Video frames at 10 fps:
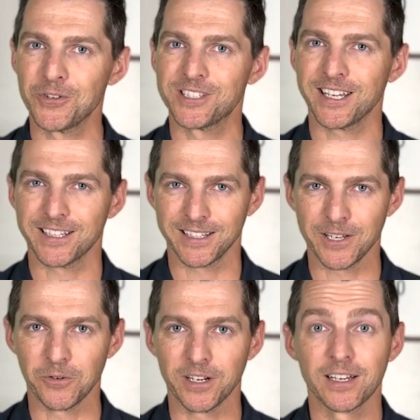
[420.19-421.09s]
scene in
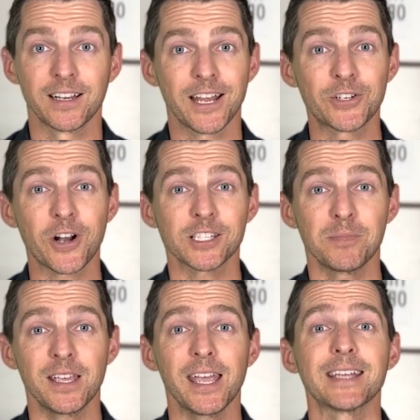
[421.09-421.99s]
Leawood, and trust
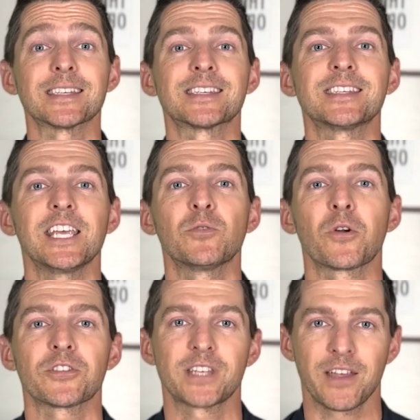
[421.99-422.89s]
me, it's a scene
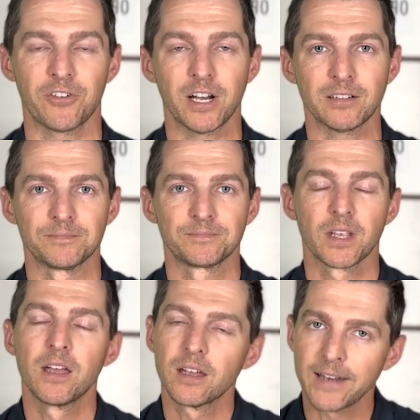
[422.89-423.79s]
worth savoring.
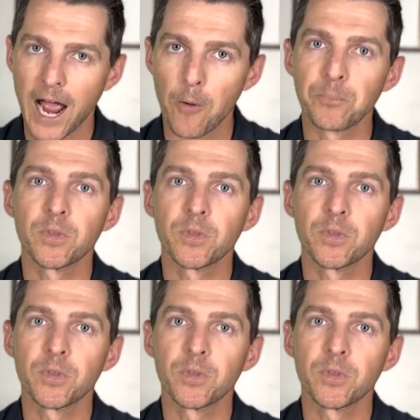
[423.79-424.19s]
Now,